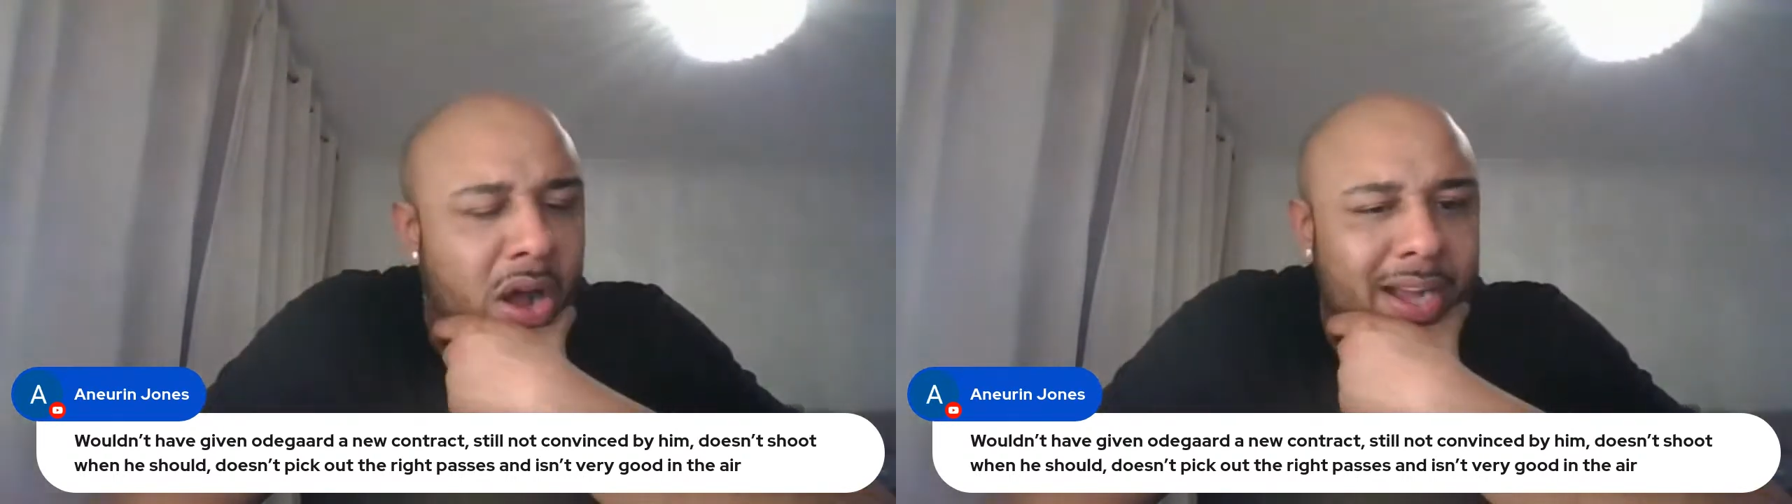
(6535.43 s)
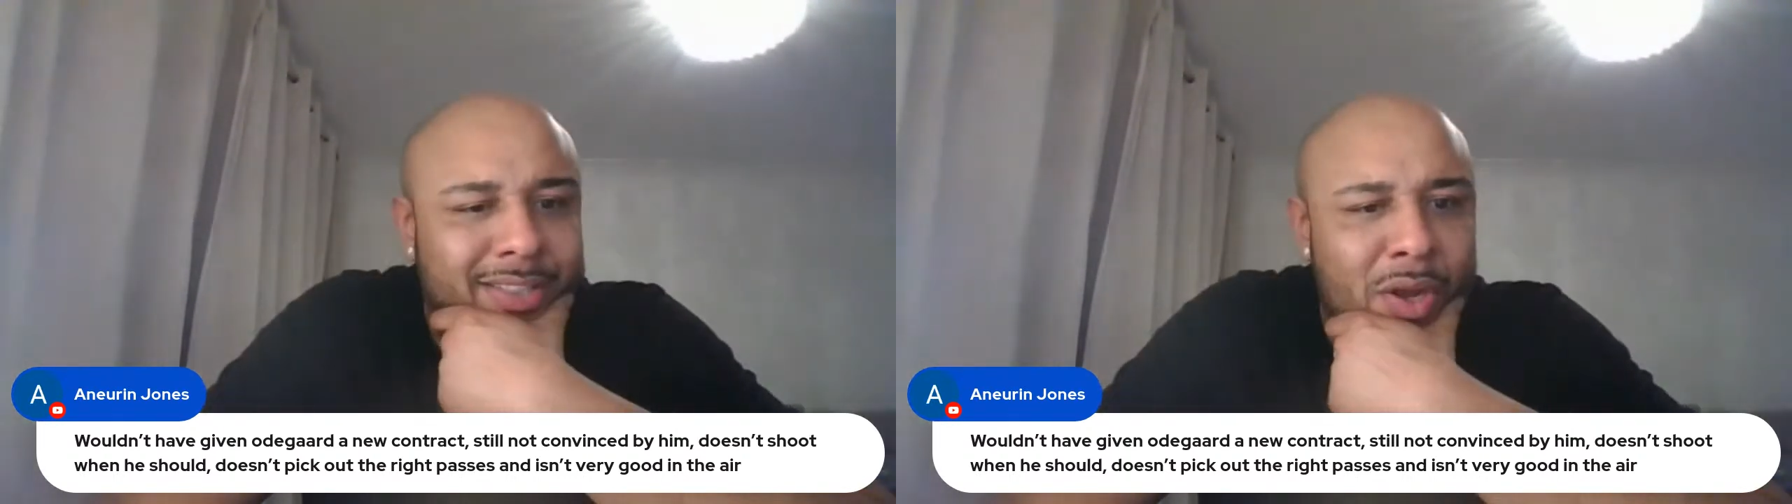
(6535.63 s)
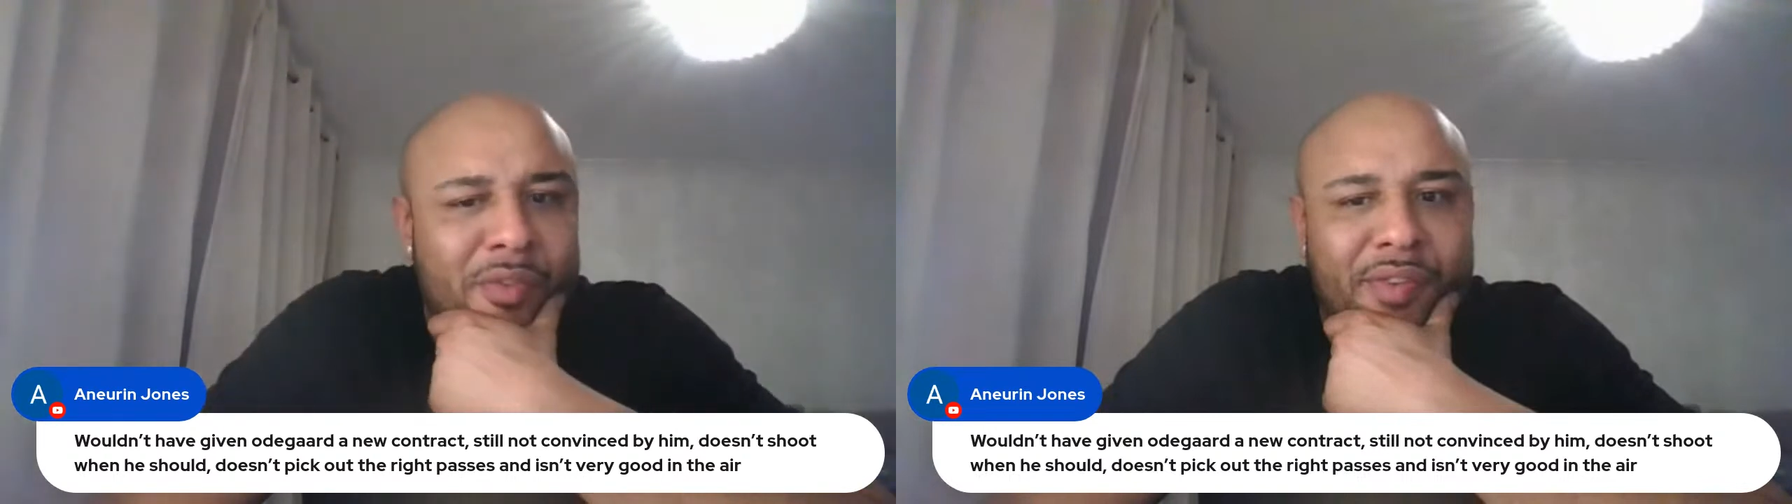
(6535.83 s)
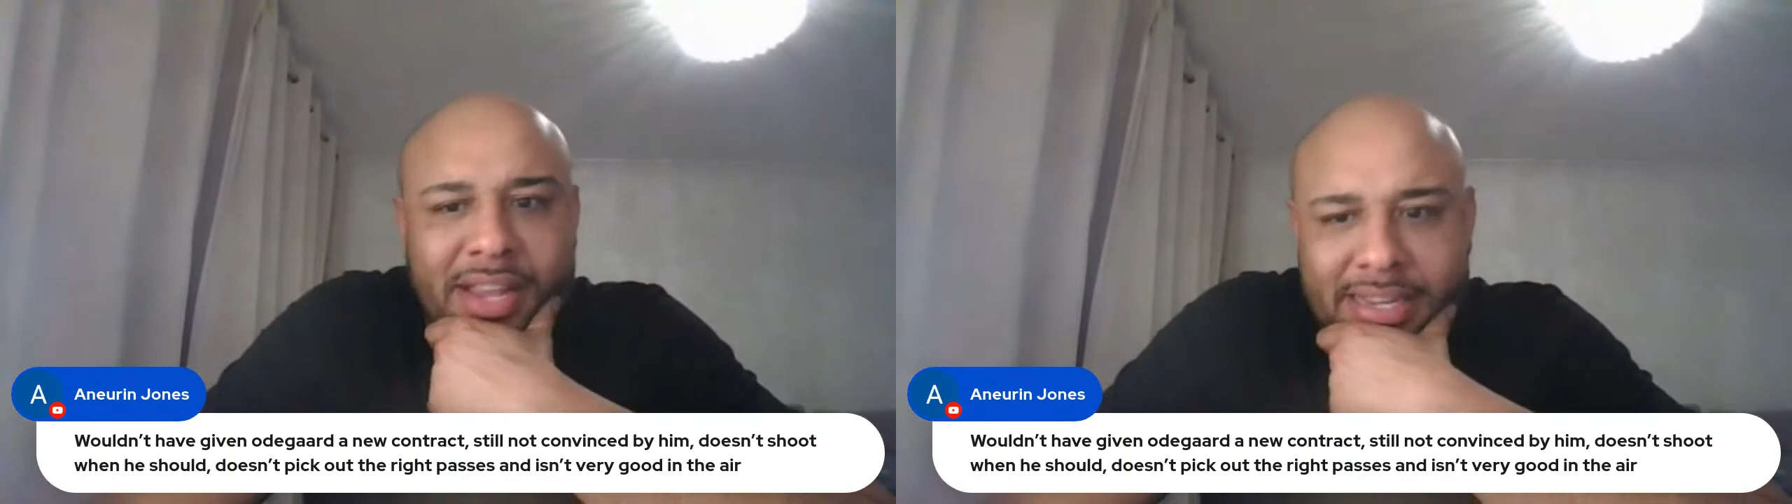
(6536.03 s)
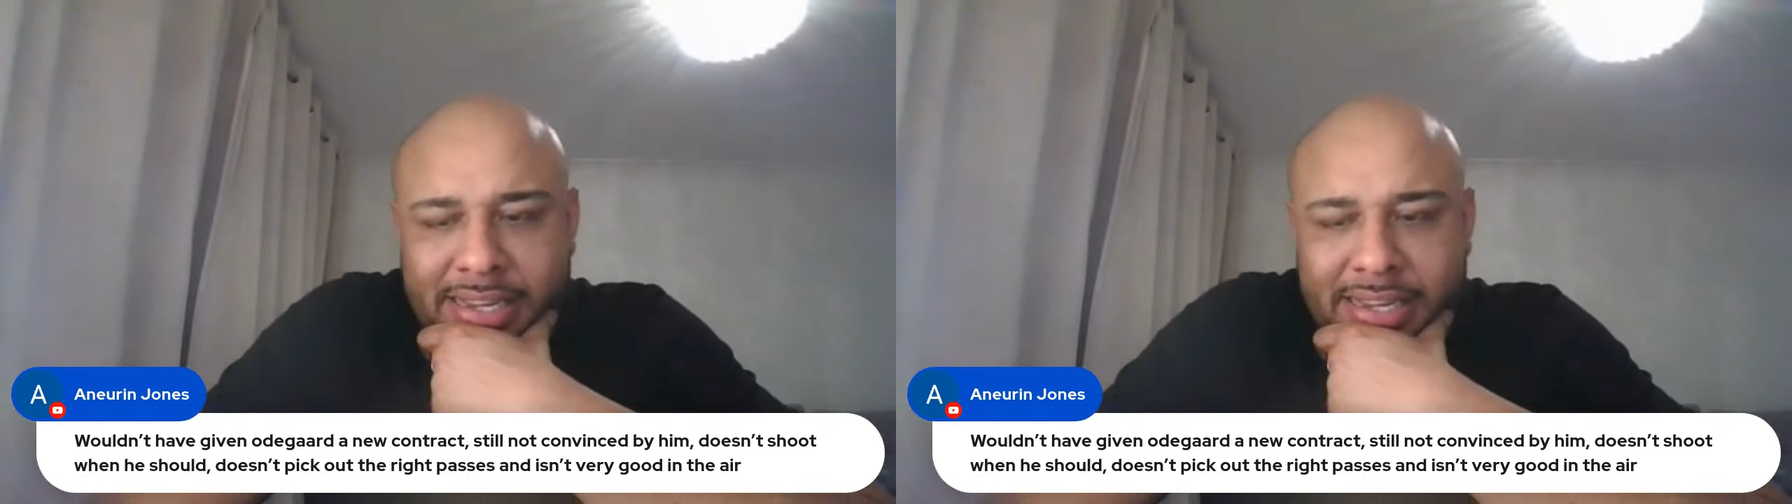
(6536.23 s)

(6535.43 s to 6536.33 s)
I do think